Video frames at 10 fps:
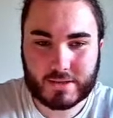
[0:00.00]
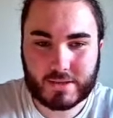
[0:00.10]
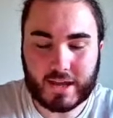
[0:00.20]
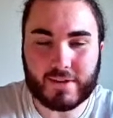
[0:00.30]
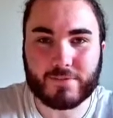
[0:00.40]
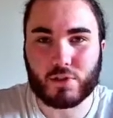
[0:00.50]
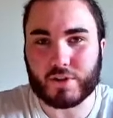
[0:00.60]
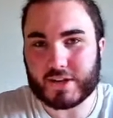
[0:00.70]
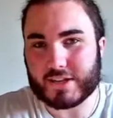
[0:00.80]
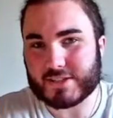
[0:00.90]
if
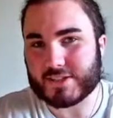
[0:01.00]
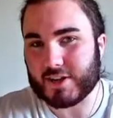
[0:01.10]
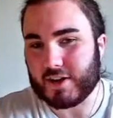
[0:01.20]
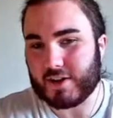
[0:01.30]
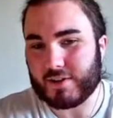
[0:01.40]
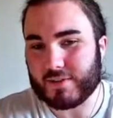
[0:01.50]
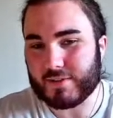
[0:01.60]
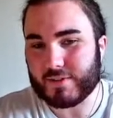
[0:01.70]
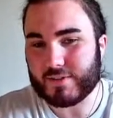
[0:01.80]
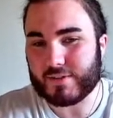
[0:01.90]
Lunny did start,
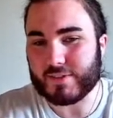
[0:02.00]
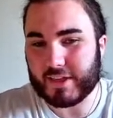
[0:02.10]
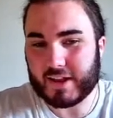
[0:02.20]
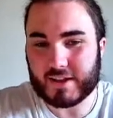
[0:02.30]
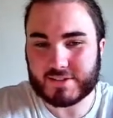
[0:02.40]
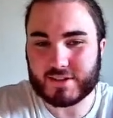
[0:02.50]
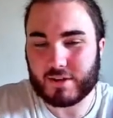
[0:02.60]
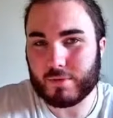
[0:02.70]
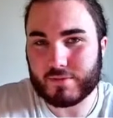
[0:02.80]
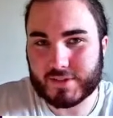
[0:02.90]
then I'd start
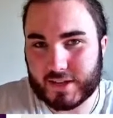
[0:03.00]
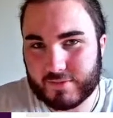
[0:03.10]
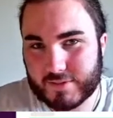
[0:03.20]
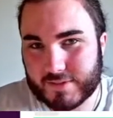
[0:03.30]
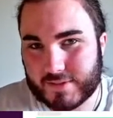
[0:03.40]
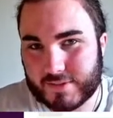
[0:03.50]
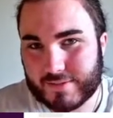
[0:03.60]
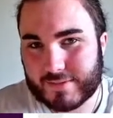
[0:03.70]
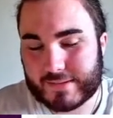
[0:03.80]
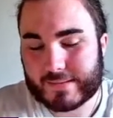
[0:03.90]
him over Stevens.
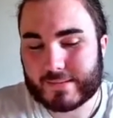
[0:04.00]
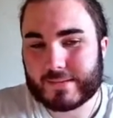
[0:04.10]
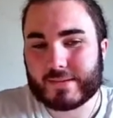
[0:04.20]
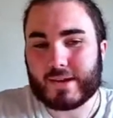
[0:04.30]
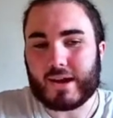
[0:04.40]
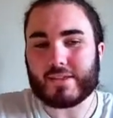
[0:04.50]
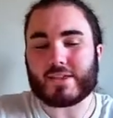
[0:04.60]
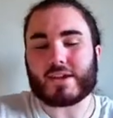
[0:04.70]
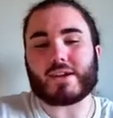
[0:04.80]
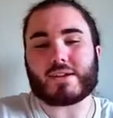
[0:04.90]
I
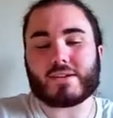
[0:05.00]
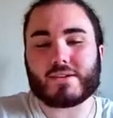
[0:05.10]
think